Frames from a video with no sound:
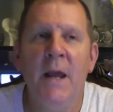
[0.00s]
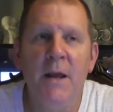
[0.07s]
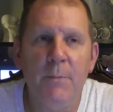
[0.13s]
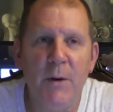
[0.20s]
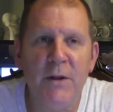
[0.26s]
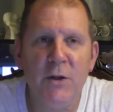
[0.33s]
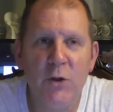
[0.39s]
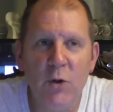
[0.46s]

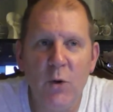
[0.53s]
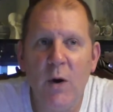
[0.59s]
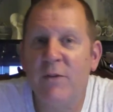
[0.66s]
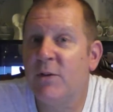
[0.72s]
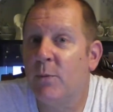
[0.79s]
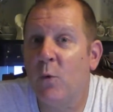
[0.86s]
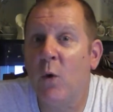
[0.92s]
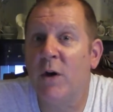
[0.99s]
but you do have
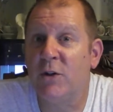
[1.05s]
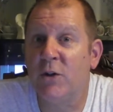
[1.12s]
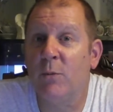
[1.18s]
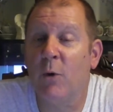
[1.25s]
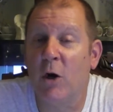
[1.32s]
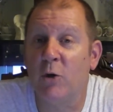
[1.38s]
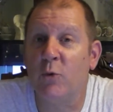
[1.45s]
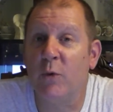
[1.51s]
some question
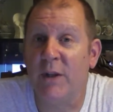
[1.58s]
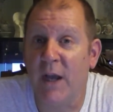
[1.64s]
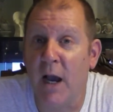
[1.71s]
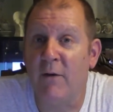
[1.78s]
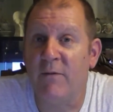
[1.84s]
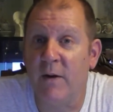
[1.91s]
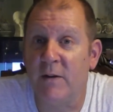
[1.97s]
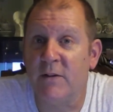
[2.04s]
marks with the
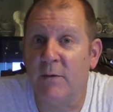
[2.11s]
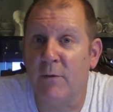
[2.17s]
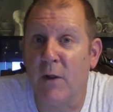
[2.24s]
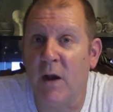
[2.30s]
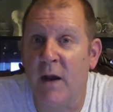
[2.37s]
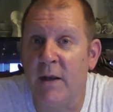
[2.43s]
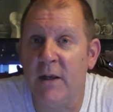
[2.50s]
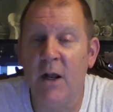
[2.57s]
offensive
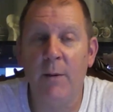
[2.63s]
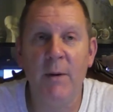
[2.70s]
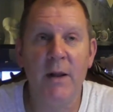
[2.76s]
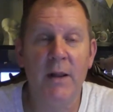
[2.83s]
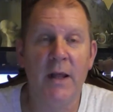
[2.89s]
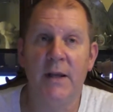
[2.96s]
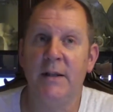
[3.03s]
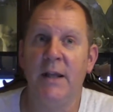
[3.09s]
line. You know I mean,
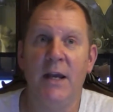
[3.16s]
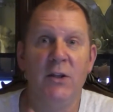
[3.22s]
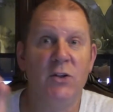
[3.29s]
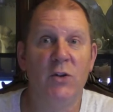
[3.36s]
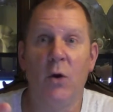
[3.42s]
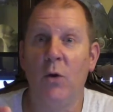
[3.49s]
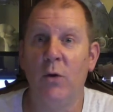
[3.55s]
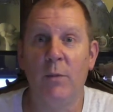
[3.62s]
like Nate
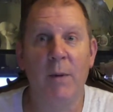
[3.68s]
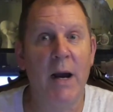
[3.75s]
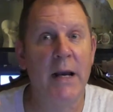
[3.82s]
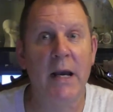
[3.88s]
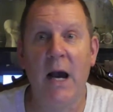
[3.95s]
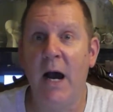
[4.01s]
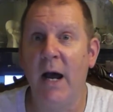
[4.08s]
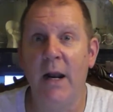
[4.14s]
Solder, my
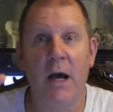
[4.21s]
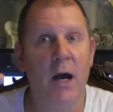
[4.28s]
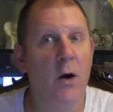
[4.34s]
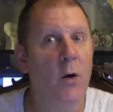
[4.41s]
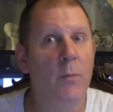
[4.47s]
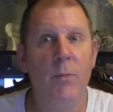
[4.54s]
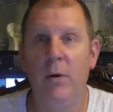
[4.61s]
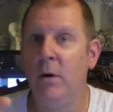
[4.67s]
God, I
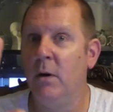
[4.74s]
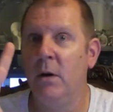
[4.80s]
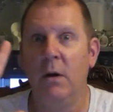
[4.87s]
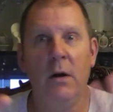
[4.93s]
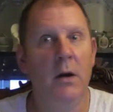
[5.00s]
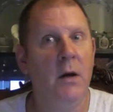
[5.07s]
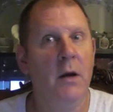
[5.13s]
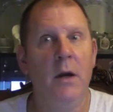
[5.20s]
hope
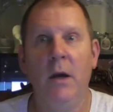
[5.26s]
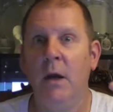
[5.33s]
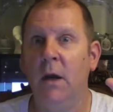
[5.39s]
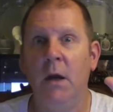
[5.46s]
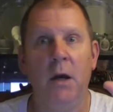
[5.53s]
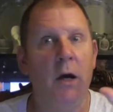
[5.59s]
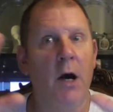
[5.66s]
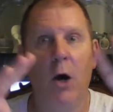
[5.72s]

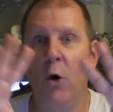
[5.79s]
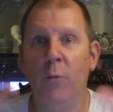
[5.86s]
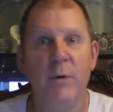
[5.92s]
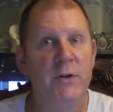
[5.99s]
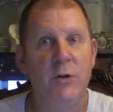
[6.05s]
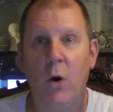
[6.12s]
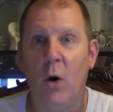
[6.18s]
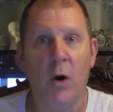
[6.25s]
I hope
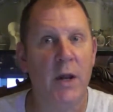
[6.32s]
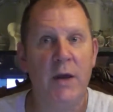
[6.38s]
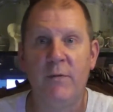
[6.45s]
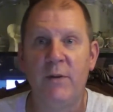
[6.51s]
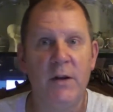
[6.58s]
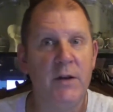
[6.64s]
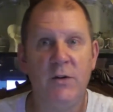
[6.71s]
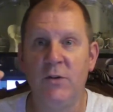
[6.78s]
he's gone
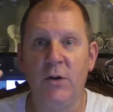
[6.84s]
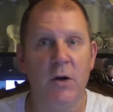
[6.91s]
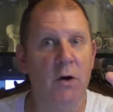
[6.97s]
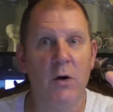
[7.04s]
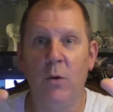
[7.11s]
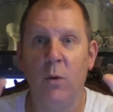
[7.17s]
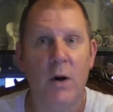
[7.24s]
after this year.